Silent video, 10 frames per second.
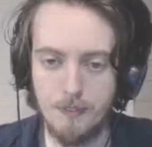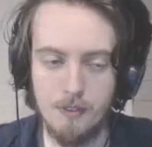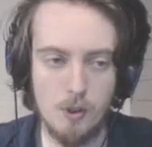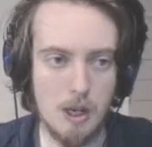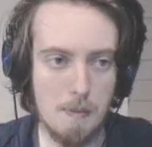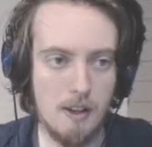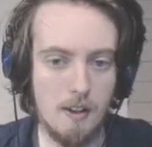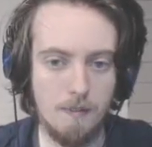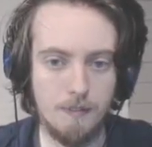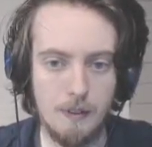will come in
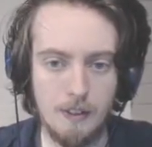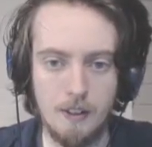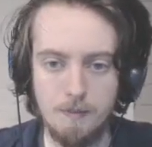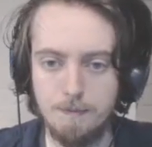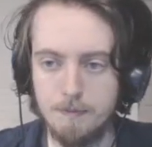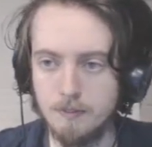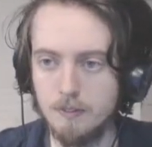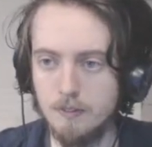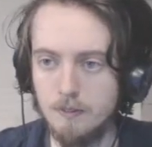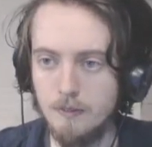here. There we go.
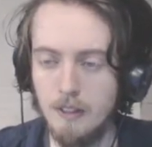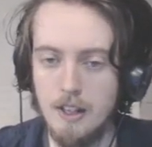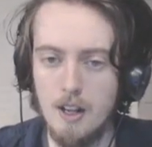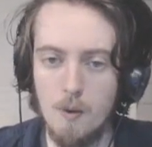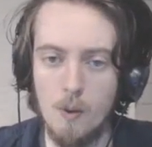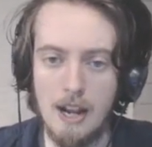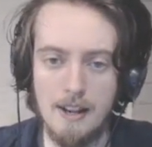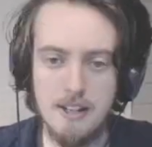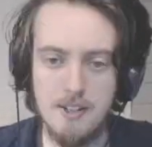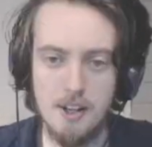We'll add
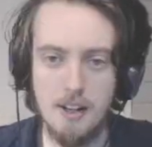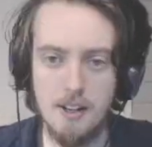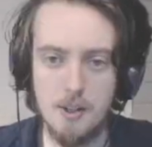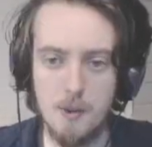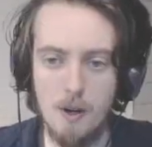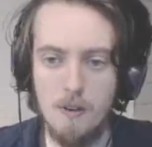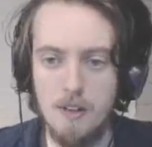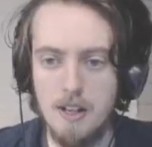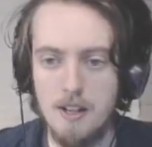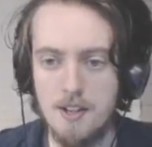his turn in as well.
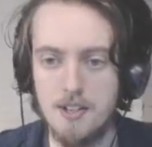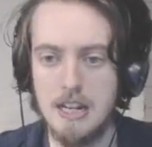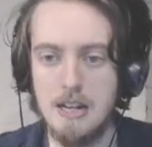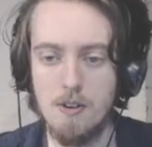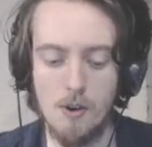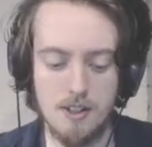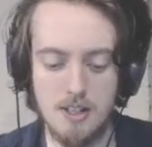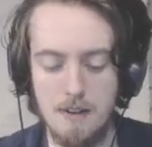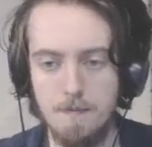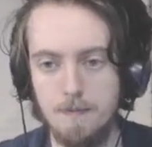Let's say he rolled a
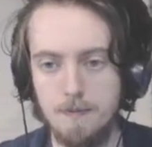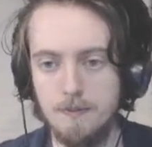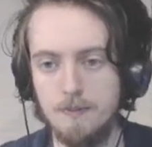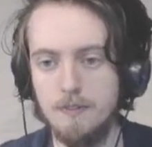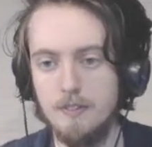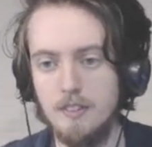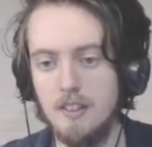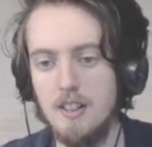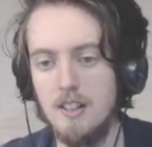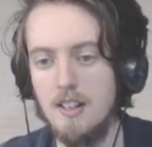10.
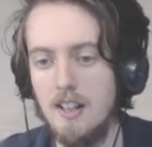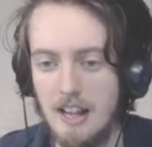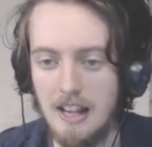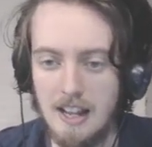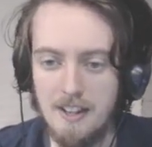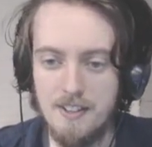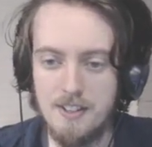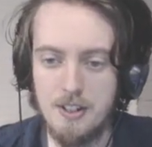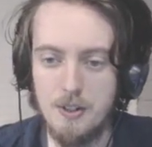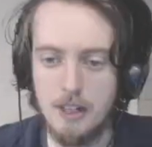And
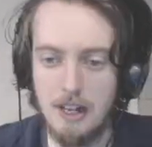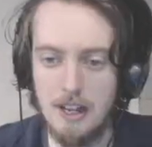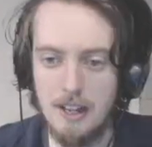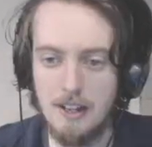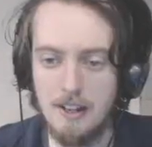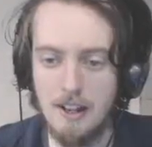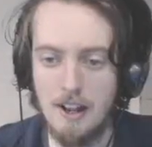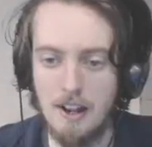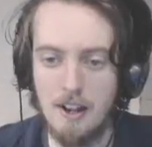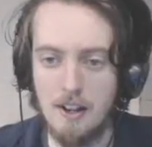you can,
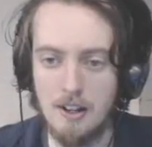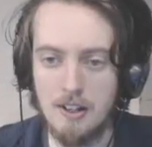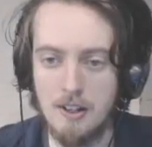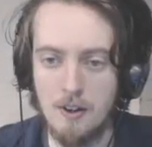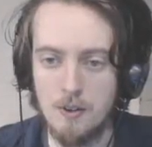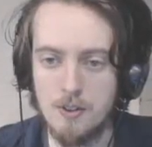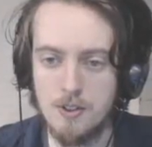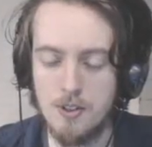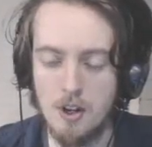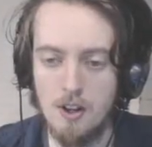
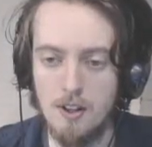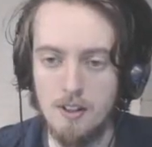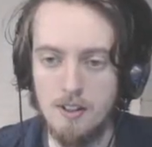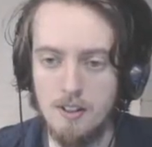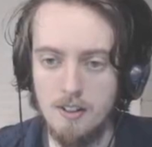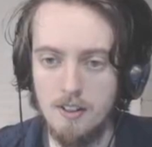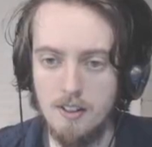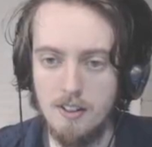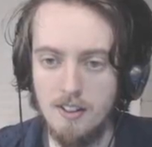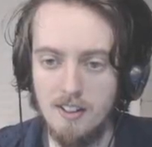turn.
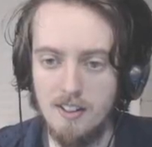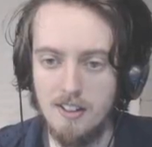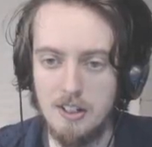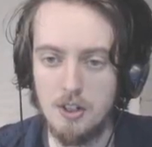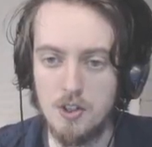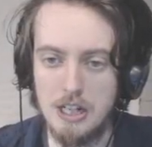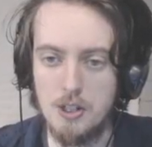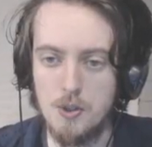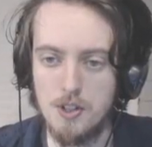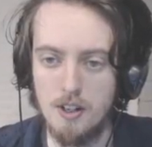You can change
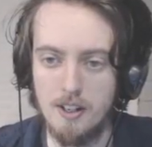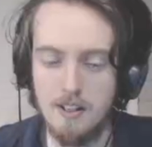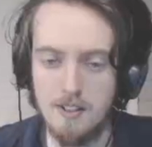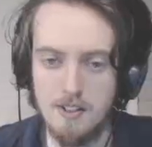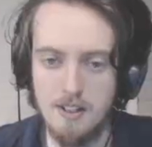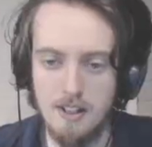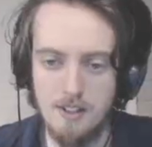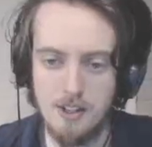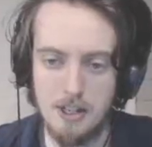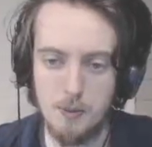whose turn it is.
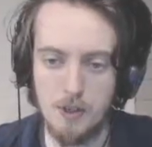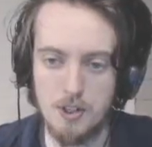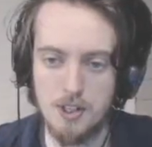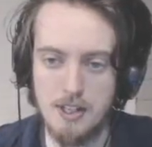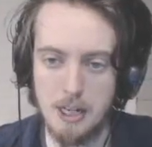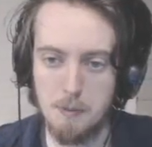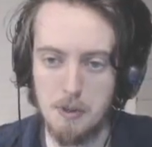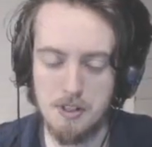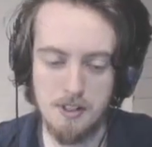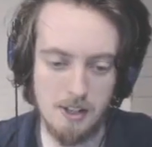So this one is just next
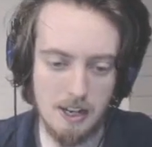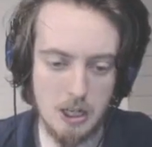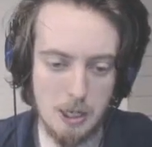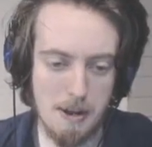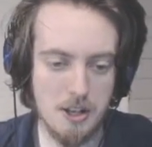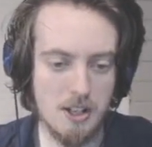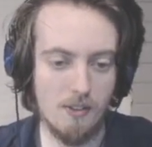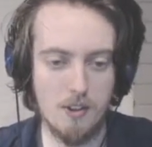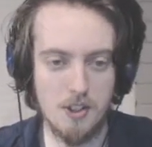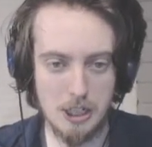person turn. You can imagine if
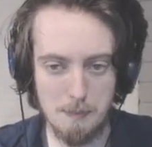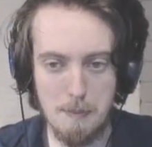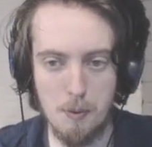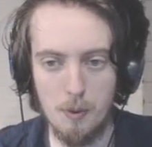there are 6 people,